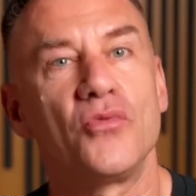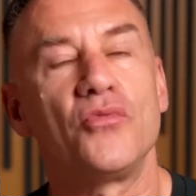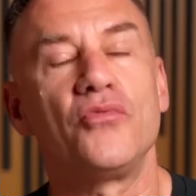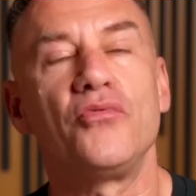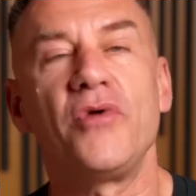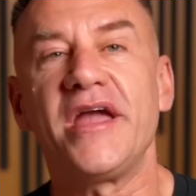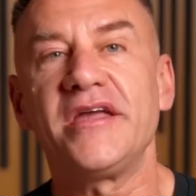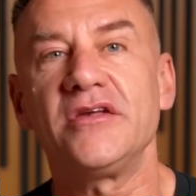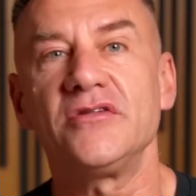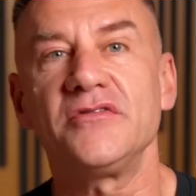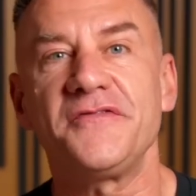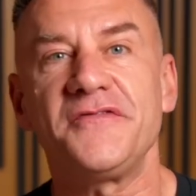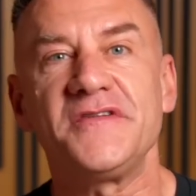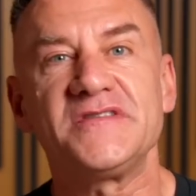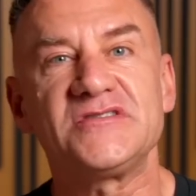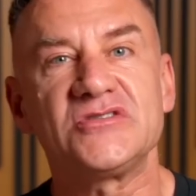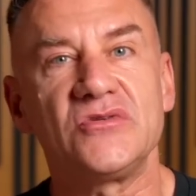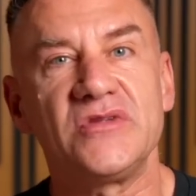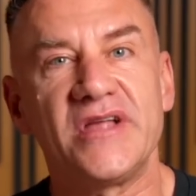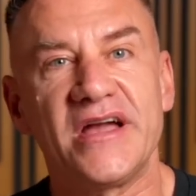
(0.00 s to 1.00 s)
Regular
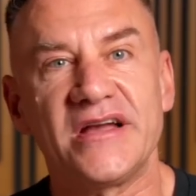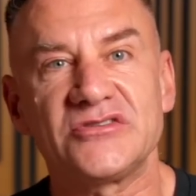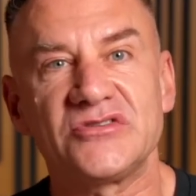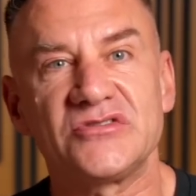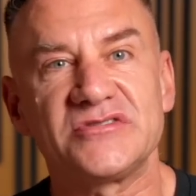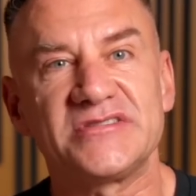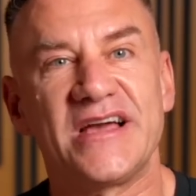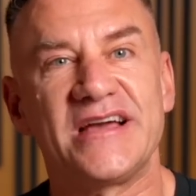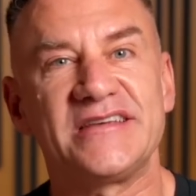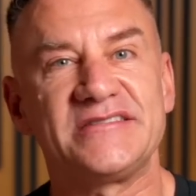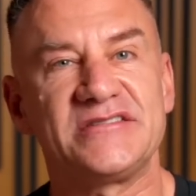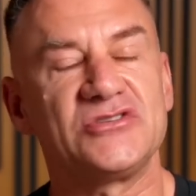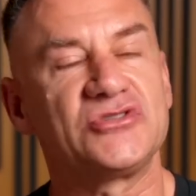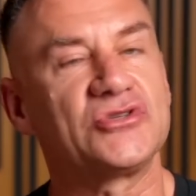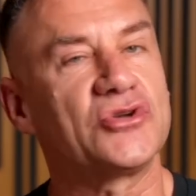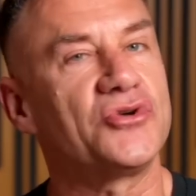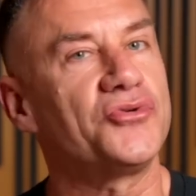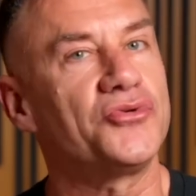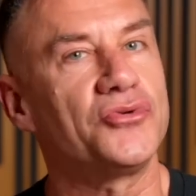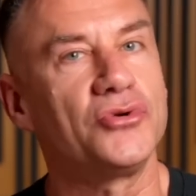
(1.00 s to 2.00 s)
physical exercise
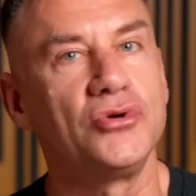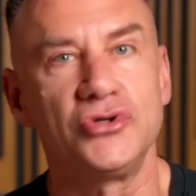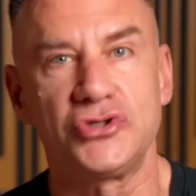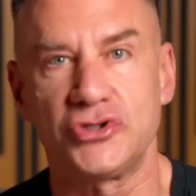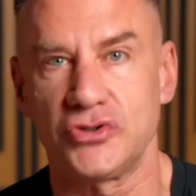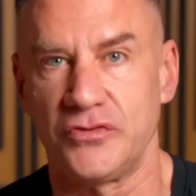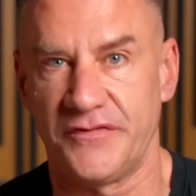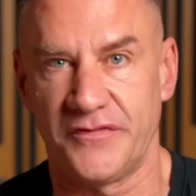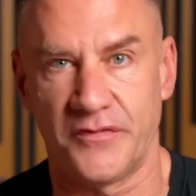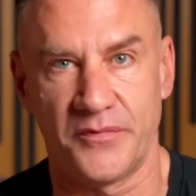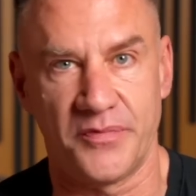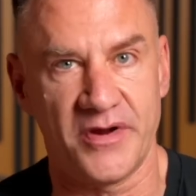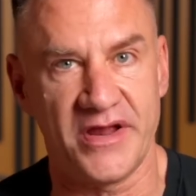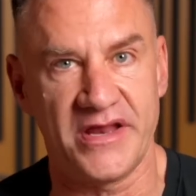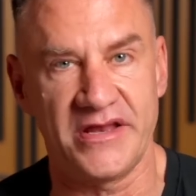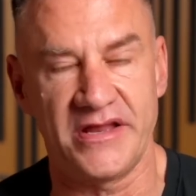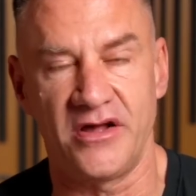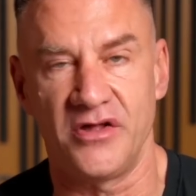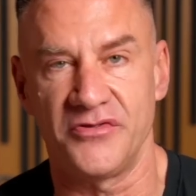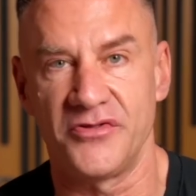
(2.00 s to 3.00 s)
is crucial for
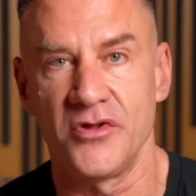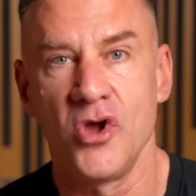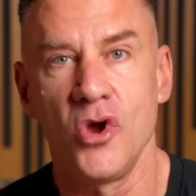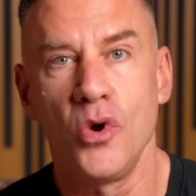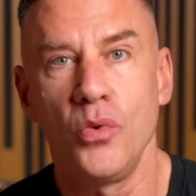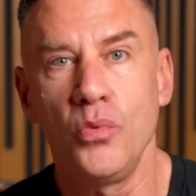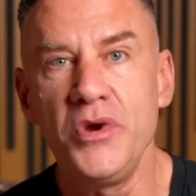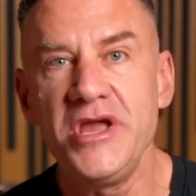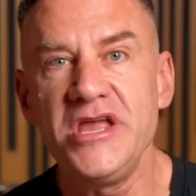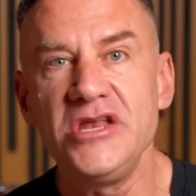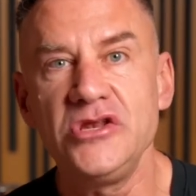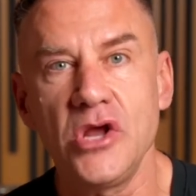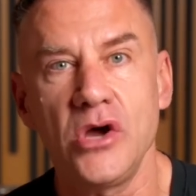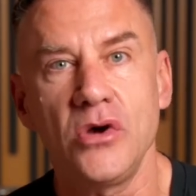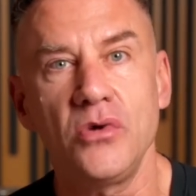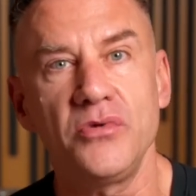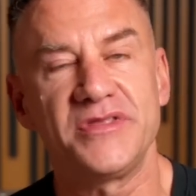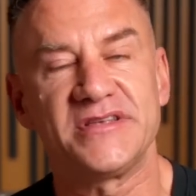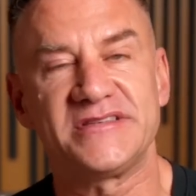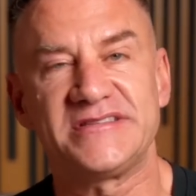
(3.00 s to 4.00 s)
brain health. We
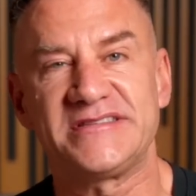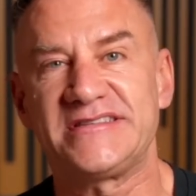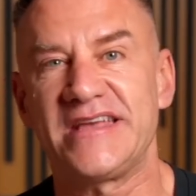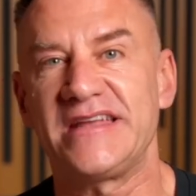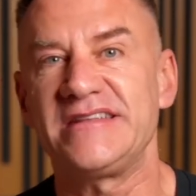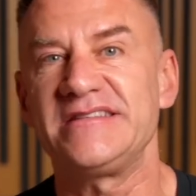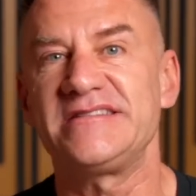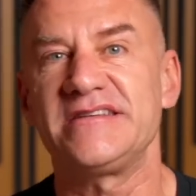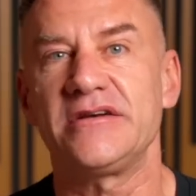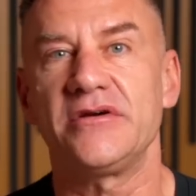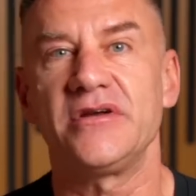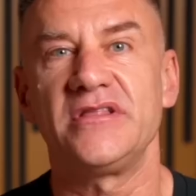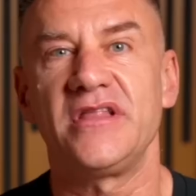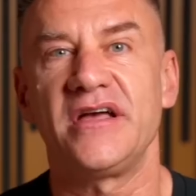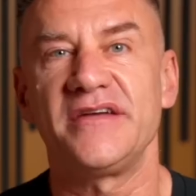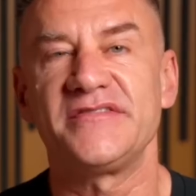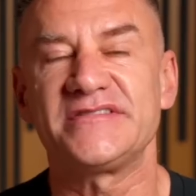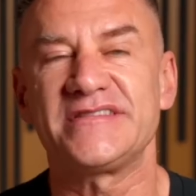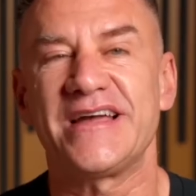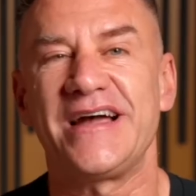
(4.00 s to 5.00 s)
know that sedentary
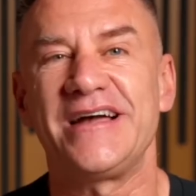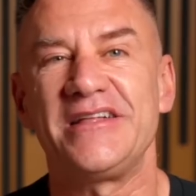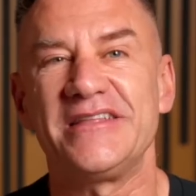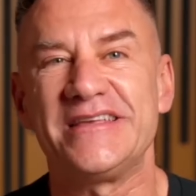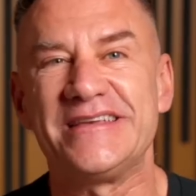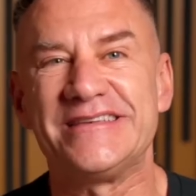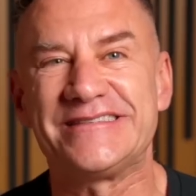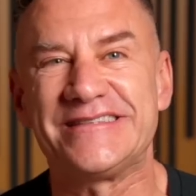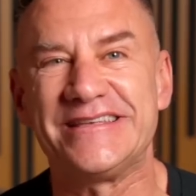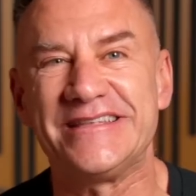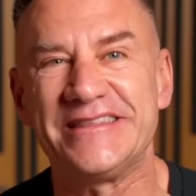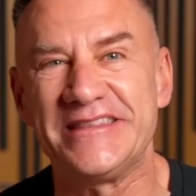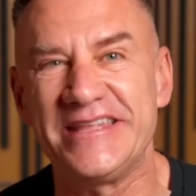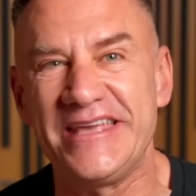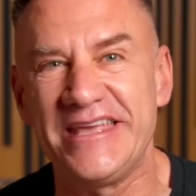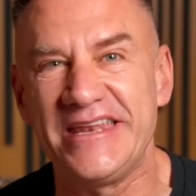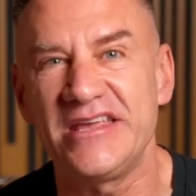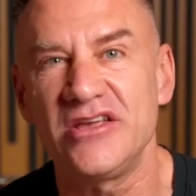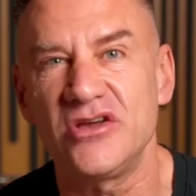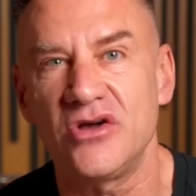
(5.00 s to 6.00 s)
lifestyle is the
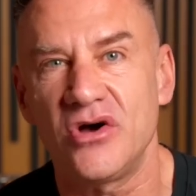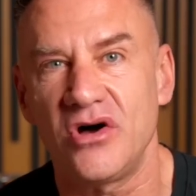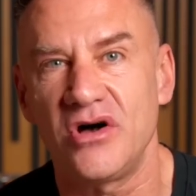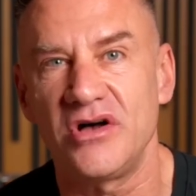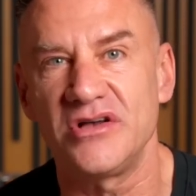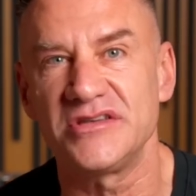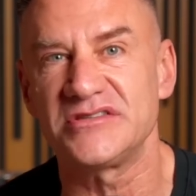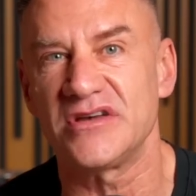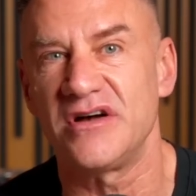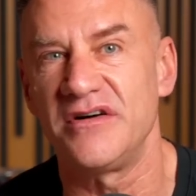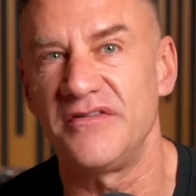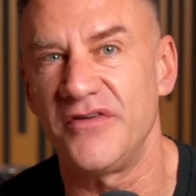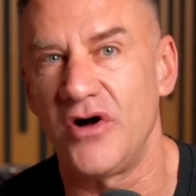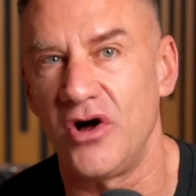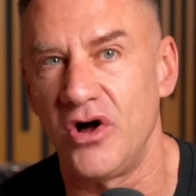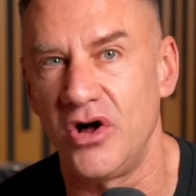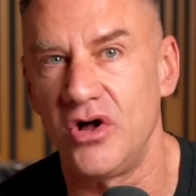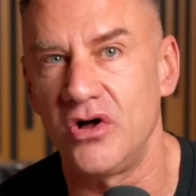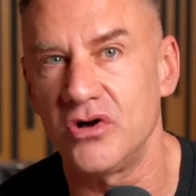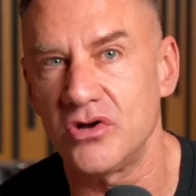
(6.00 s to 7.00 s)
leading cause of
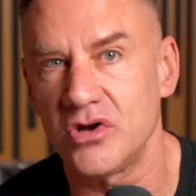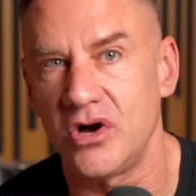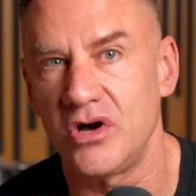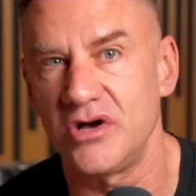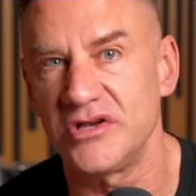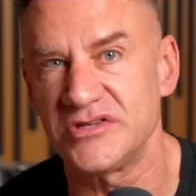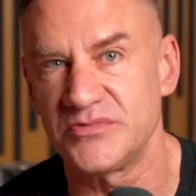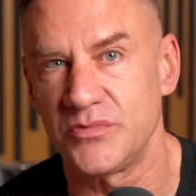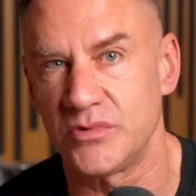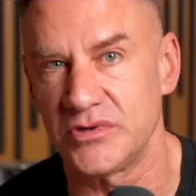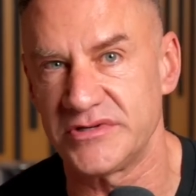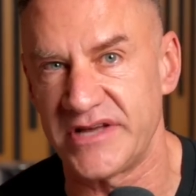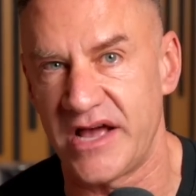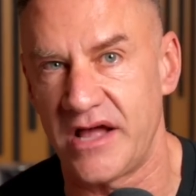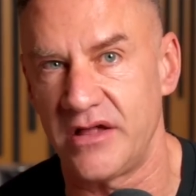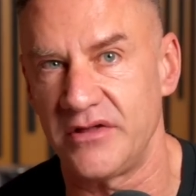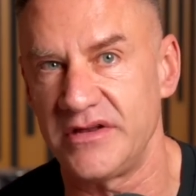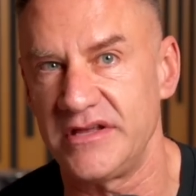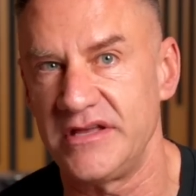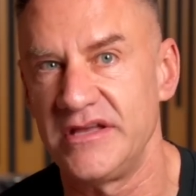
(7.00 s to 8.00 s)
all-cause
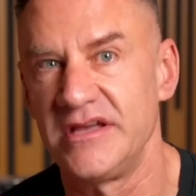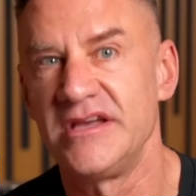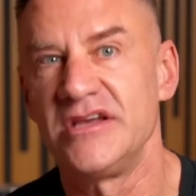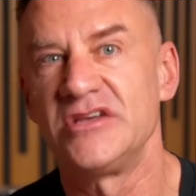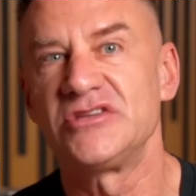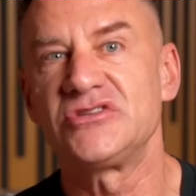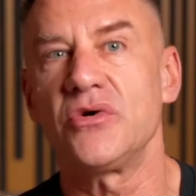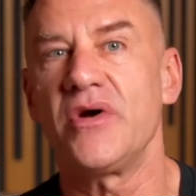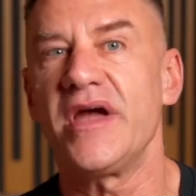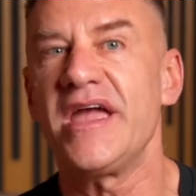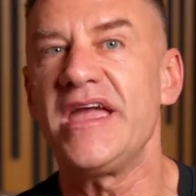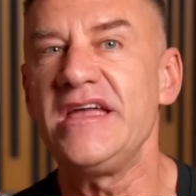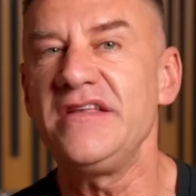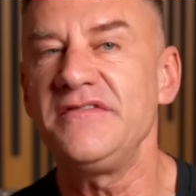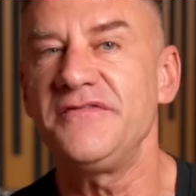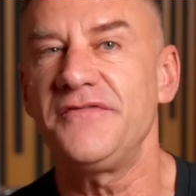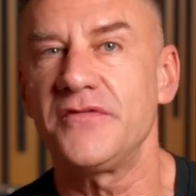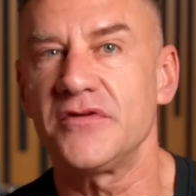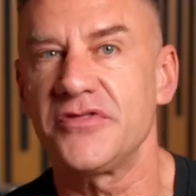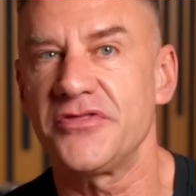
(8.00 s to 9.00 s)
mortality. So
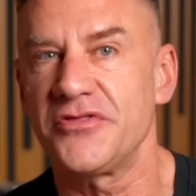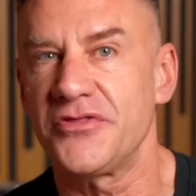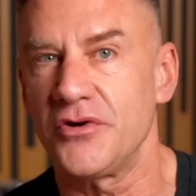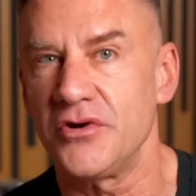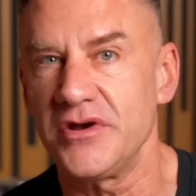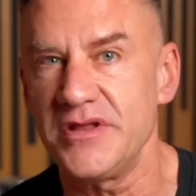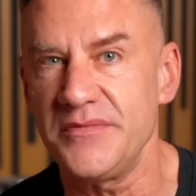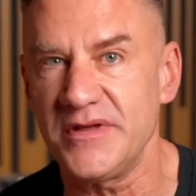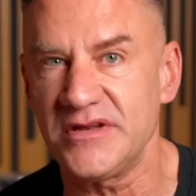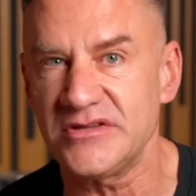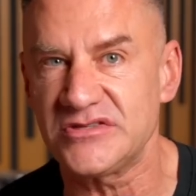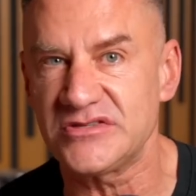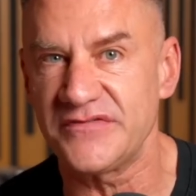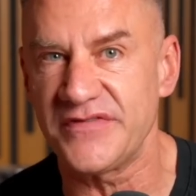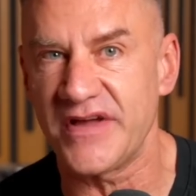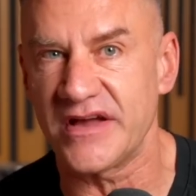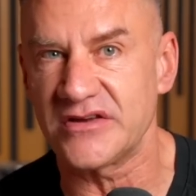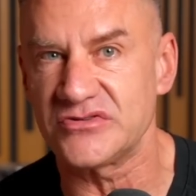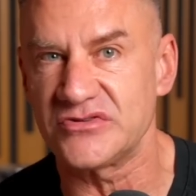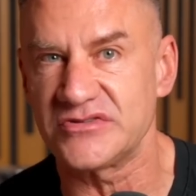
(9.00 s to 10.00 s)
aim for thirty minutes
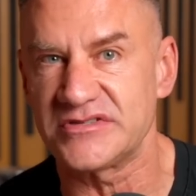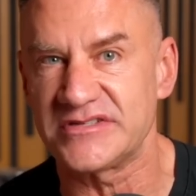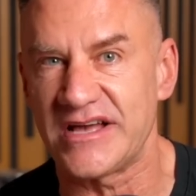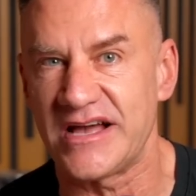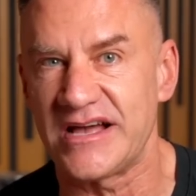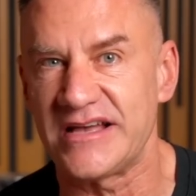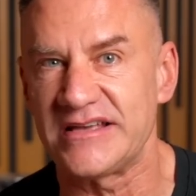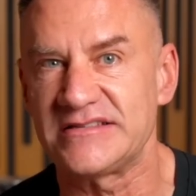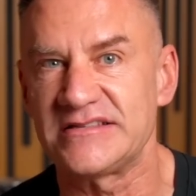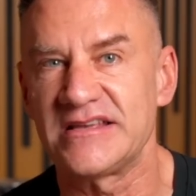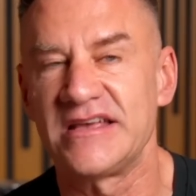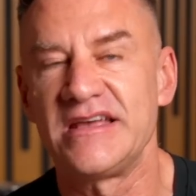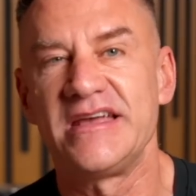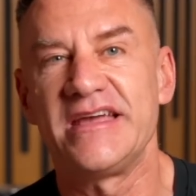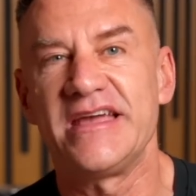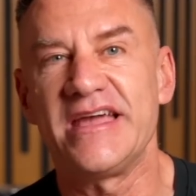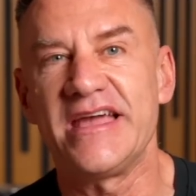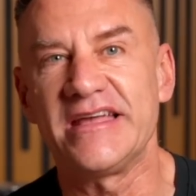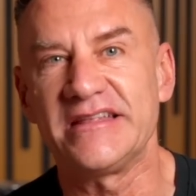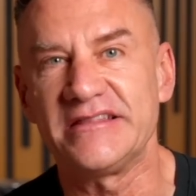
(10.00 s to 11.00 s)
of exercise
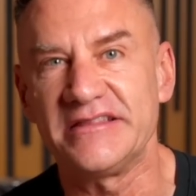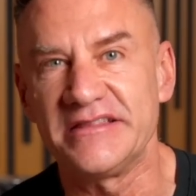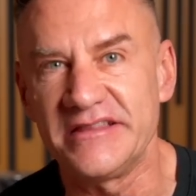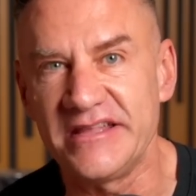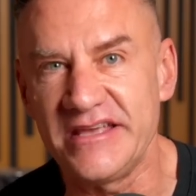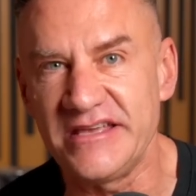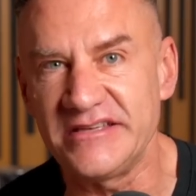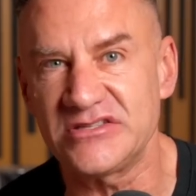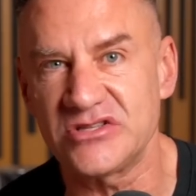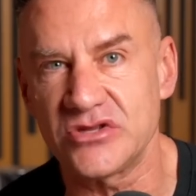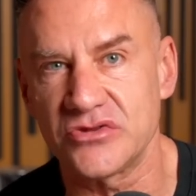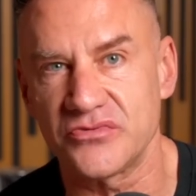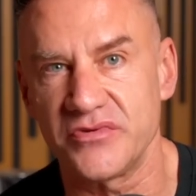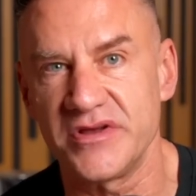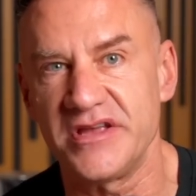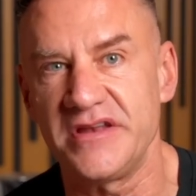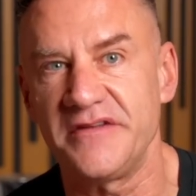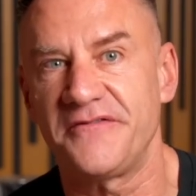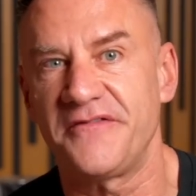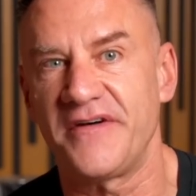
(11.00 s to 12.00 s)
at least
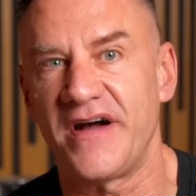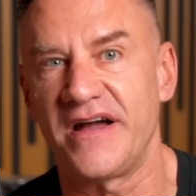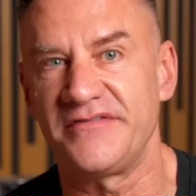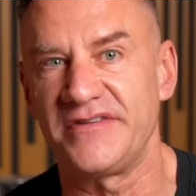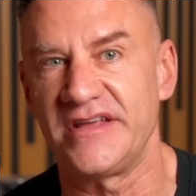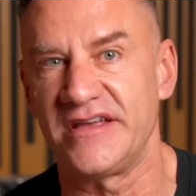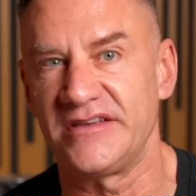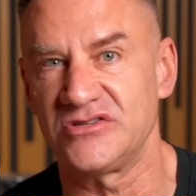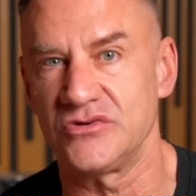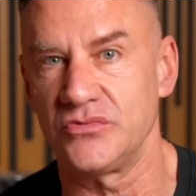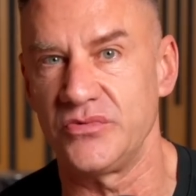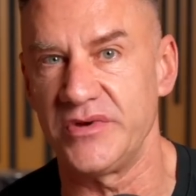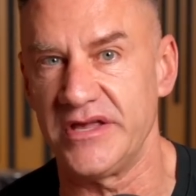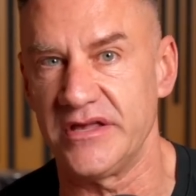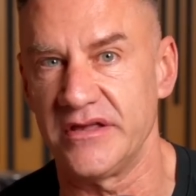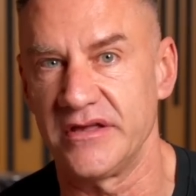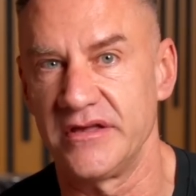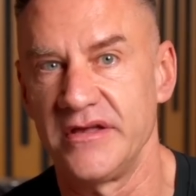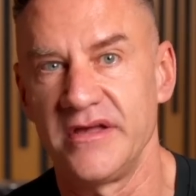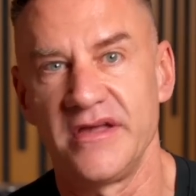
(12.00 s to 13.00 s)
three to five days a
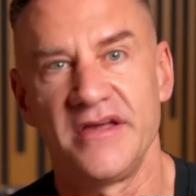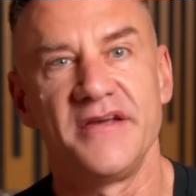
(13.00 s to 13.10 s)
week.